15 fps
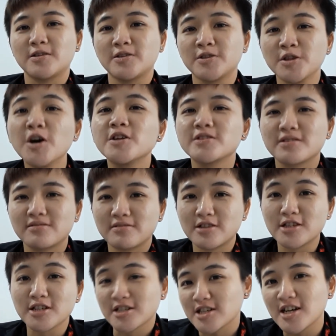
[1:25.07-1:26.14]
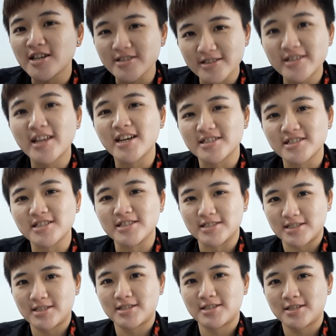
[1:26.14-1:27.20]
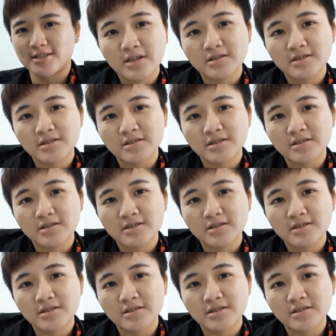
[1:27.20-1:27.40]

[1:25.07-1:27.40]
not the Kardashians.